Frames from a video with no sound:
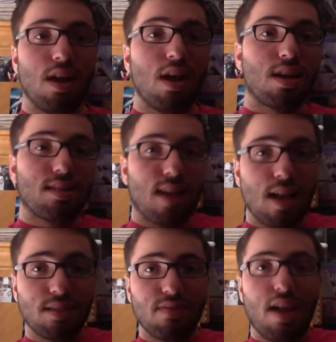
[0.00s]
Because
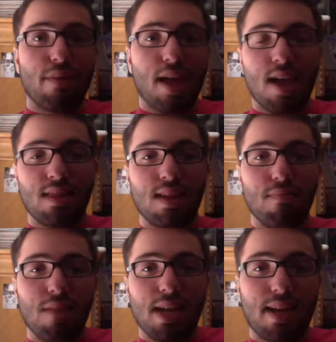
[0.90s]
as of now, we had the
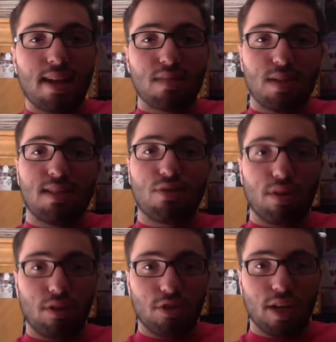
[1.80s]
main X-Men
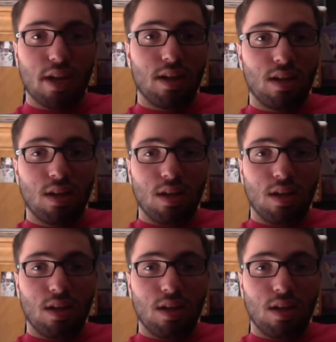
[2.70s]
trilogy,